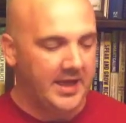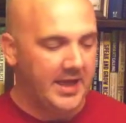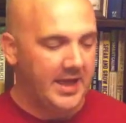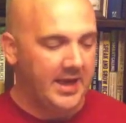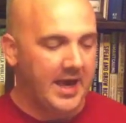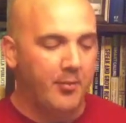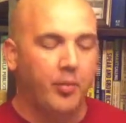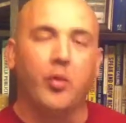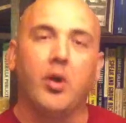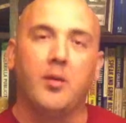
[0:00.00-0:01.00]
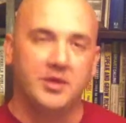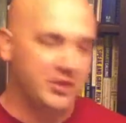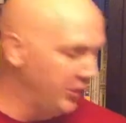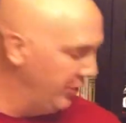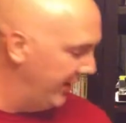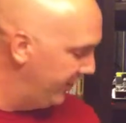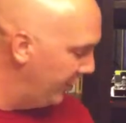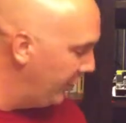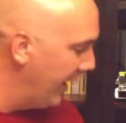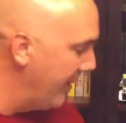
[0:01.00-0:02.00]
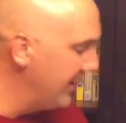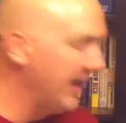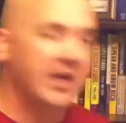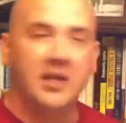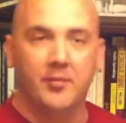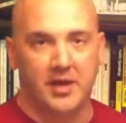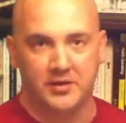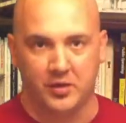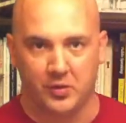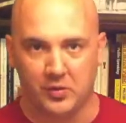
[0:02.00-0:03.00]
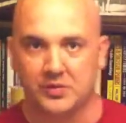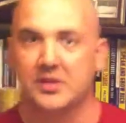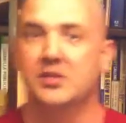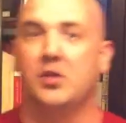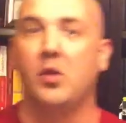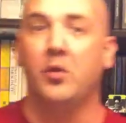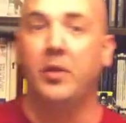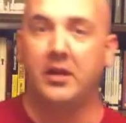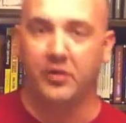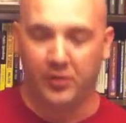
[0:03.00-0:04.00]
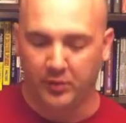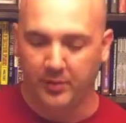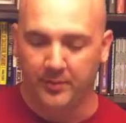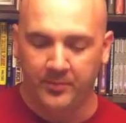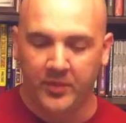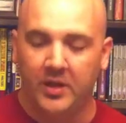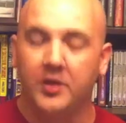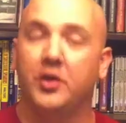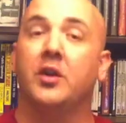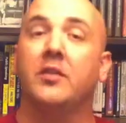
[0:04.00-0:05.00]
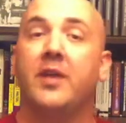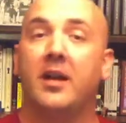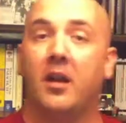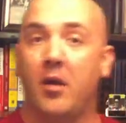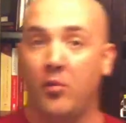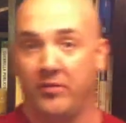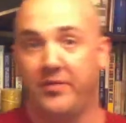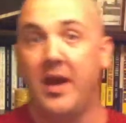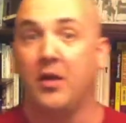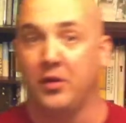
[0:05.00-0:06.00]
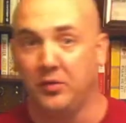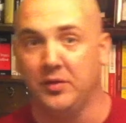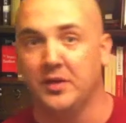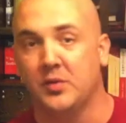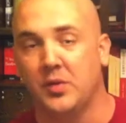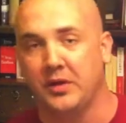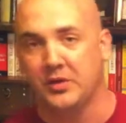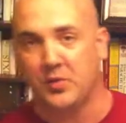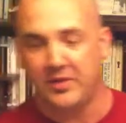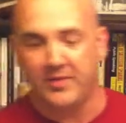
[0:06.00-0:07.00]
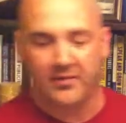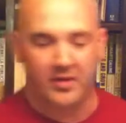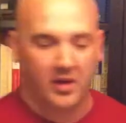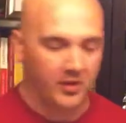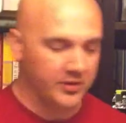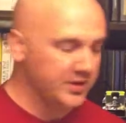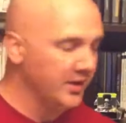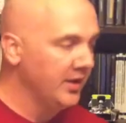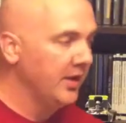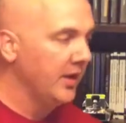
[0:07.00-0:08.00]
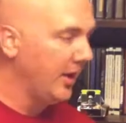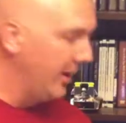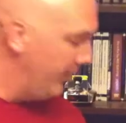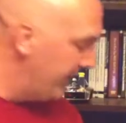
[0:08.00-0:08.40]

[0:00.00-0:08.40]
And I promise you, if you grabbed any of my journals and started reading through them, you're going to find a lot more value than $20 or $25.